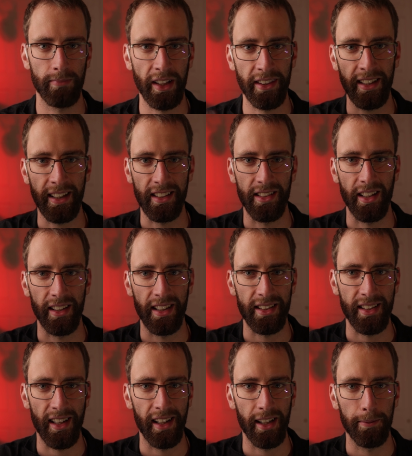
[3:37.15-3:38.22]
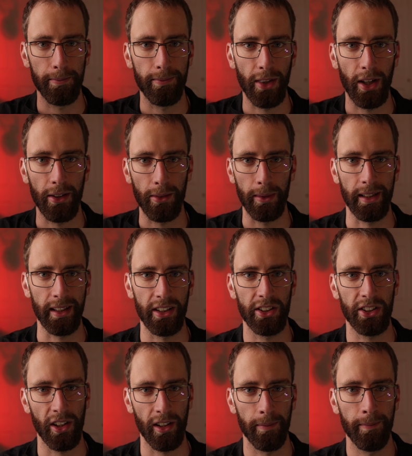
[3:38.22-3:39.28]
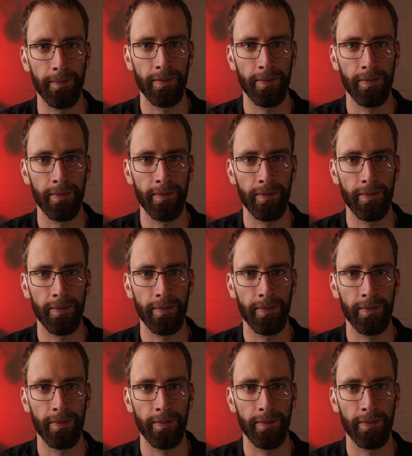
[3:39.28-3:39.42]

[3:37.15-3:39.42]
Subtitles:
I think it's on this side, I'm not really sure.